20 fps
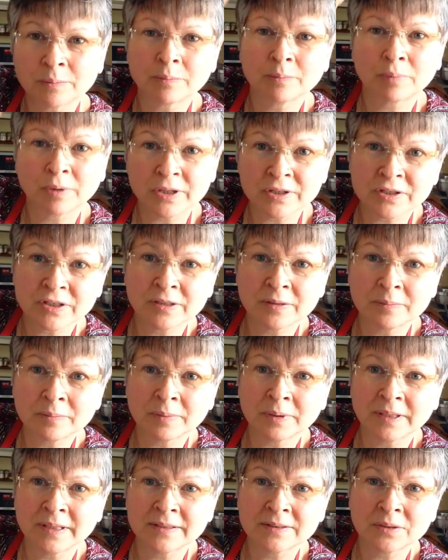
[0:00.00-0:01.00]
brushed it in
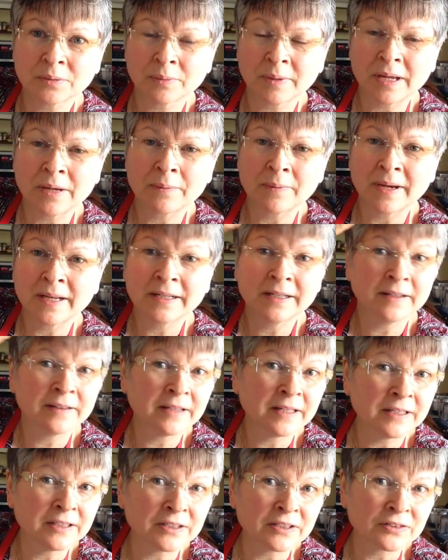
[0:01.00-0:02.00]
place the way I want it, and
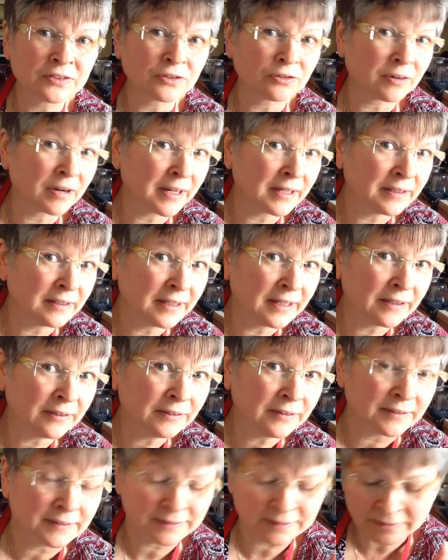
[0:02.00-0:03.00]
then it just dried and held
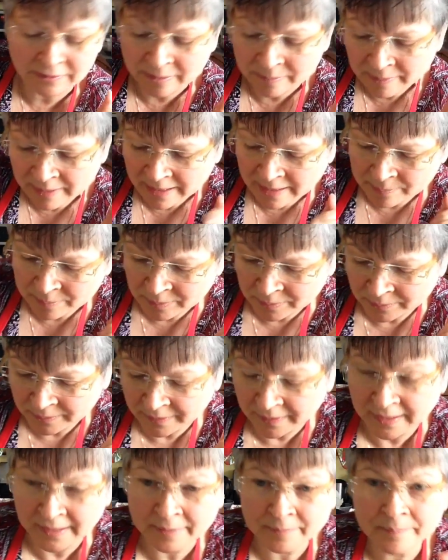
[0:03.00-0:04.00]
it. So I'm happy with
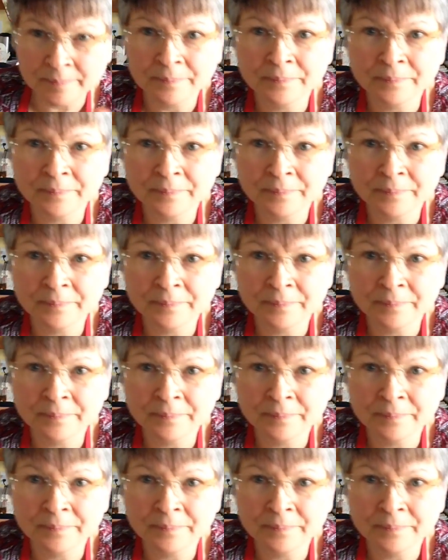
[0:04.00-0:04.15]
that.